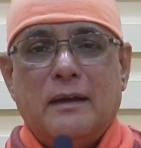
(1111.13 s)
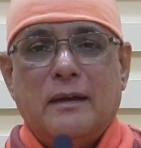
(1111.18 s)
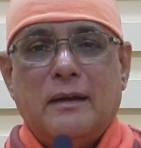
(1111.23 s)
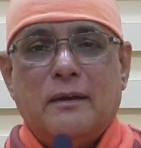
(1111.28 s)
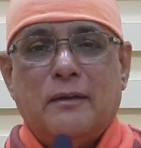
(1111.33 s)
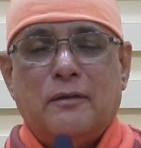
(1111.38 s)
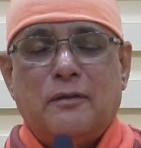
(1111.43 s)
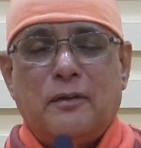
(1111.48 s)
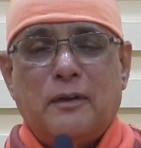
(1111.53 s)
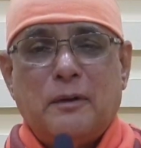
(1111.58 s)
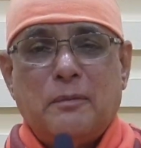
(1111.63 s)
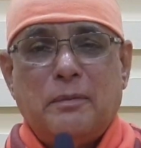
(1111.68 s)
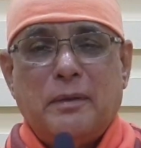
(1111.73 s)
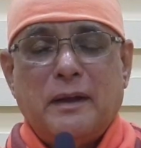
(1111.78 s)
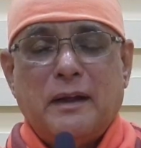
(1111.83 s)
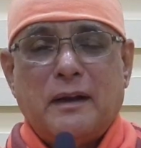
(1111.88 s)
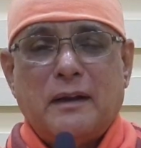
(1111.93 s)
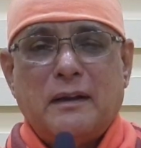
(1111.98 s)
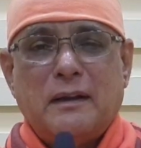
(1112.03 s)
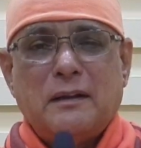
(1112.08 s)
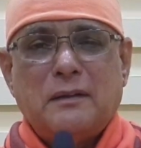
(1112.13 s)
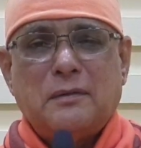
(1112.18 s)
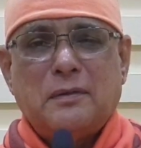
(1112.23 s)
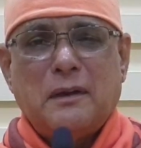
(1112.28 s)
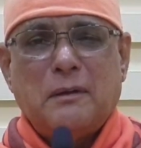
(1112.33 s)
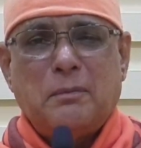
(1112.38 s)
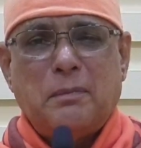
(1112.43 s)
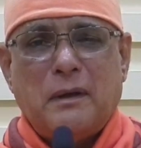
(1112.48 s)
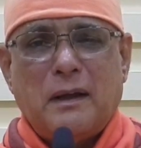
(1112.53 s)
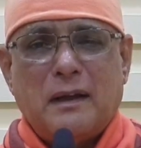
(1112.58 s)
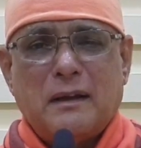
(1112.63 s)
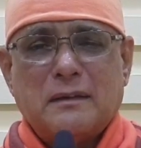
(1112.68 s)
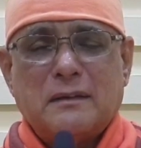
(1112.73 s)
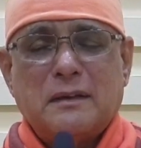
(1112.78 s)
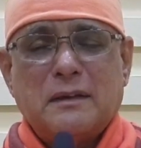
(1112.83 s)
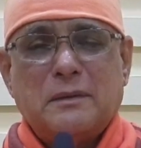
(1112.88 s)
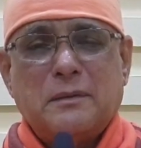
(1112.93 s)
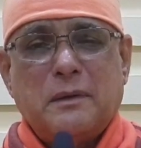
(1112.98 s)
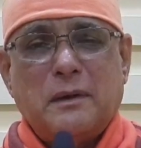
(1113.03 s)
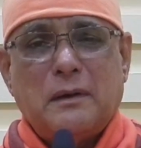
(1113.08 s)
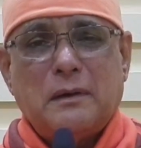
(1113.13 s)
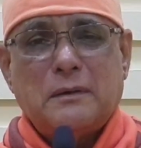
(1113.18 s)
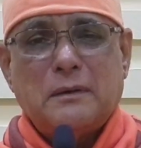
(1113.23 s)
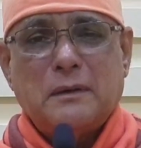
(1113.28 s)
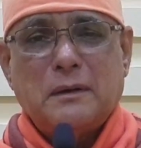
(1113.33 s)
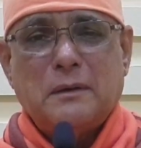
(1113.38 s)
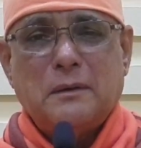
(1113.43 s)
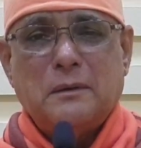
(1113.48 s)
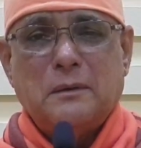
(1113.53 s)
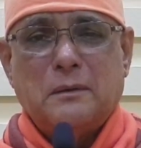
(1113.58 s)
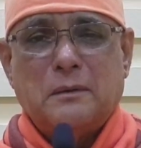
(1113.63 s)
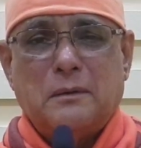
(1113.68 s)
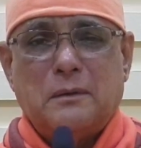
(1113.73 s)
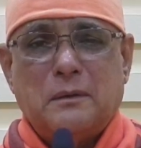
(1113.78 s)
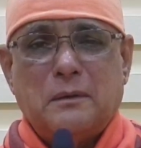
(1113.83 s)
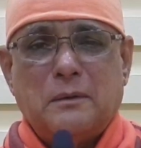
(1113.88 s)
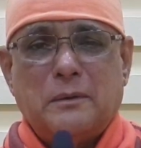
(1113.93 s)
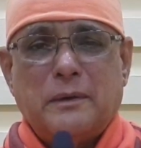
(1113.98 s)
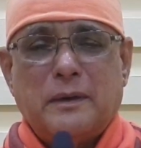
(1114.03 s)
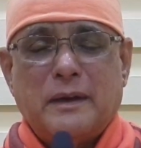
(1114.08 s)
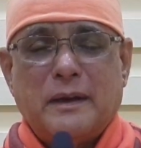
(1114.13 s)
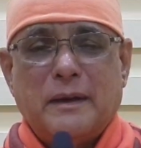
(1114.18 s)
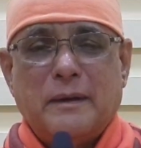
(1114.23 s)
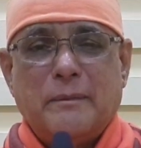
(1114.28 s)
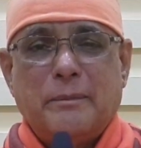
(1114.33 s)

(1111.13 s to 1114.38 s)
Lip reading: Forbear. This will pass. This will also go. Don't worry.